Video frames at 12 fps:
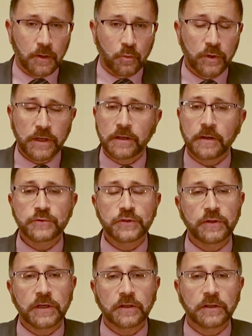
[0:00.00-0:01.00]
When it comes to
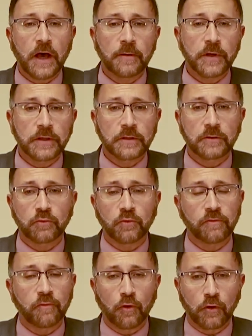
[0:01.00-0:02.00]
the economic
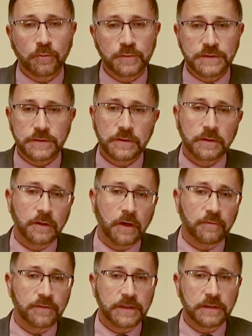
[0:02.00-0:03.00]
reforms
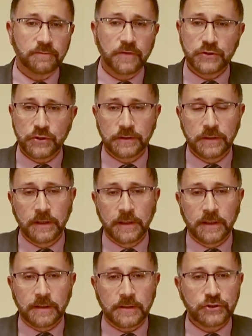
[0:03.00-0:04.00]
of the vision,
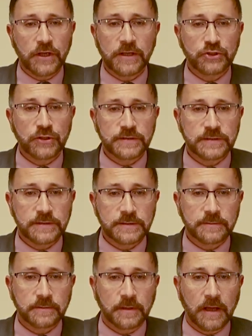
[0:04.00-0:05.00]
the
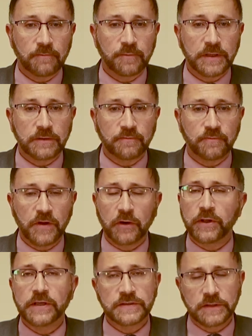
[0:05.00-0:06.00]
changes have been
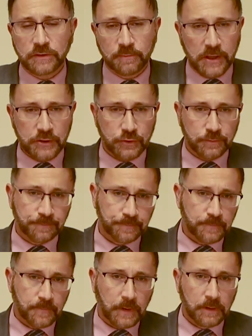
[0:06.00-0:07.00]
very easy to measure.
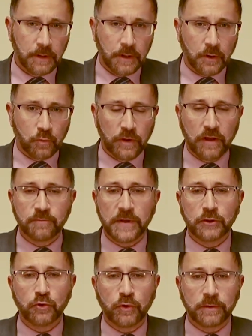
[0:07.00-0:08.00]
We have
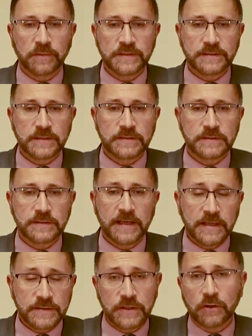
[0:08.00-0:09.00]
made doing business
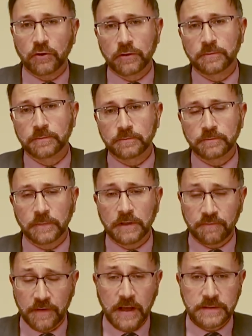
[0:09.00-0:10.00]
easier
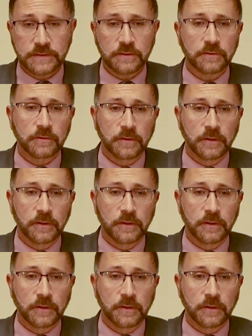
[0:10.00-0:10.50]
and faster.